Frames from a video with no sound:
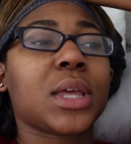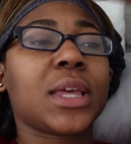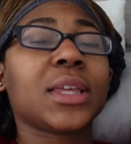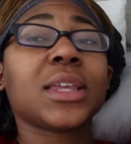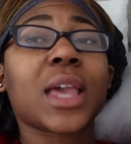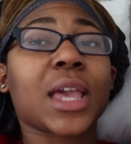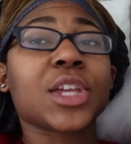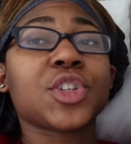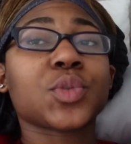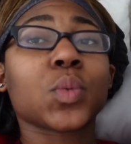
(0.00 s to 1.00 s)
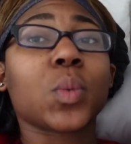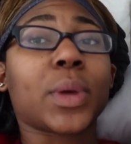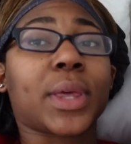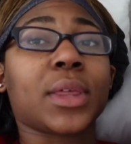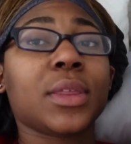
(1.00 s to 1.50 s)
engage
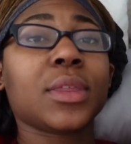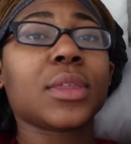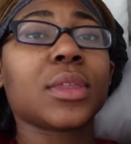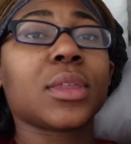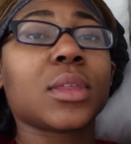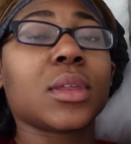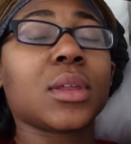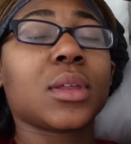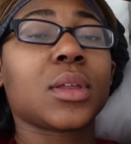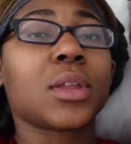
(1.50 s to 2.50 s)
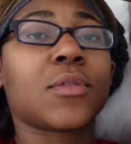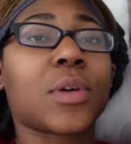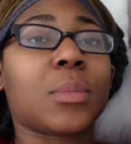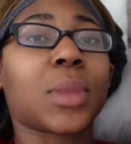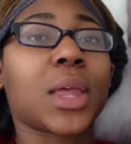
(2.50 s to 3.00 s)
with if
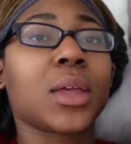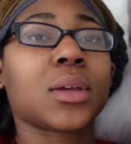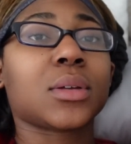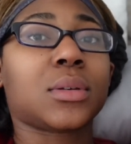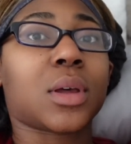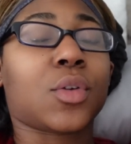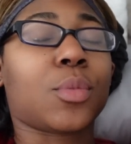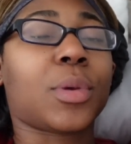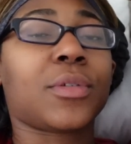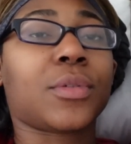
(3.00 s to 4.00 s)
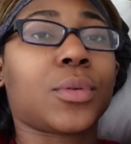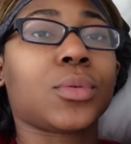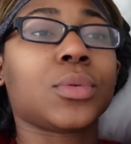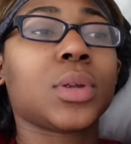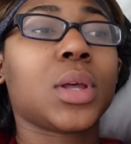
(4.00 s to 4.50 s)
I'm like not on my phone.